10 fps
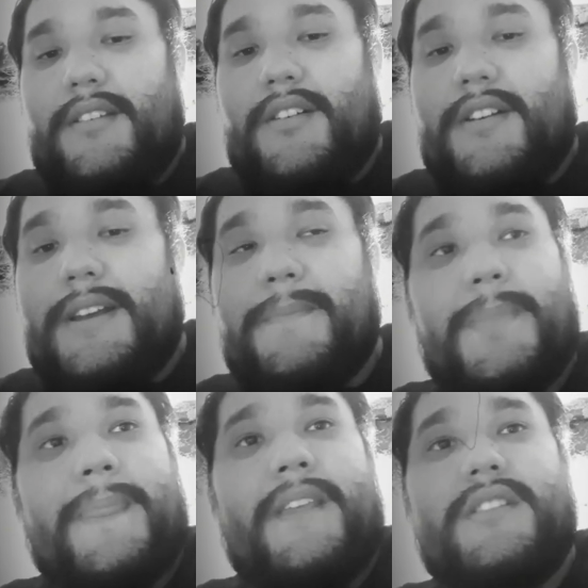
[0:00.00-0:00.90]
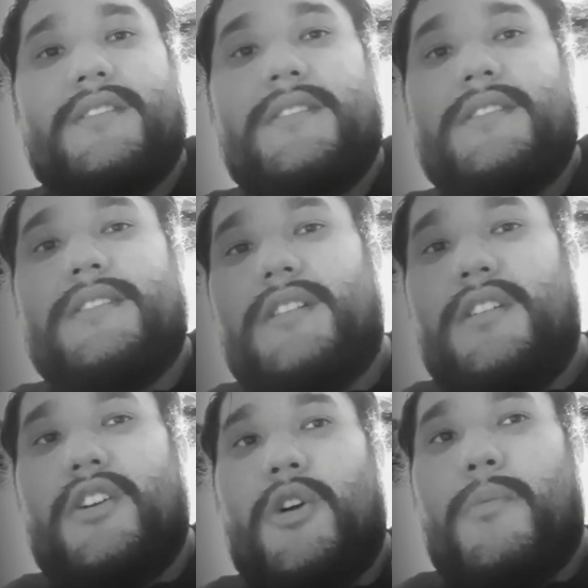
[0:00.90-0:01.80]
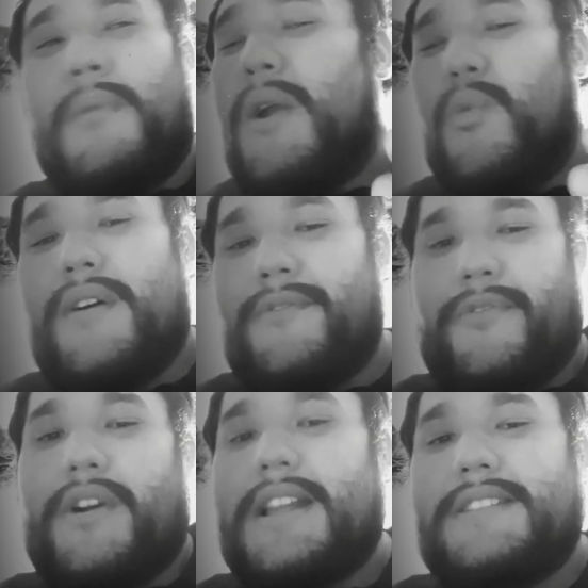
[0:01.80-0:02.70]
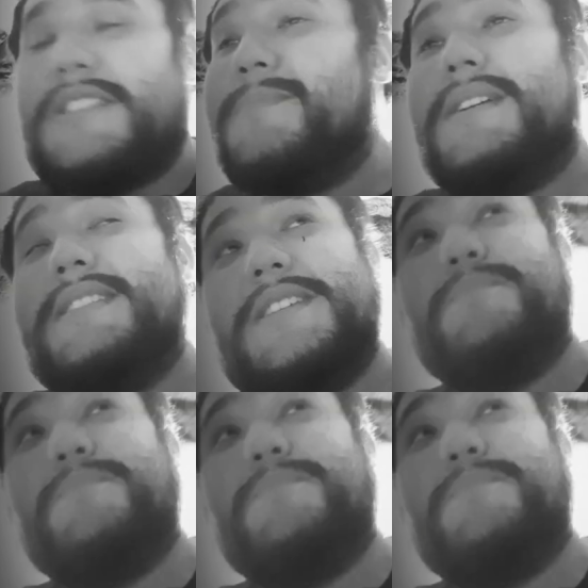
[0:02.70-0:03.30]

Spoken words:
Alright? My one friend, just because he's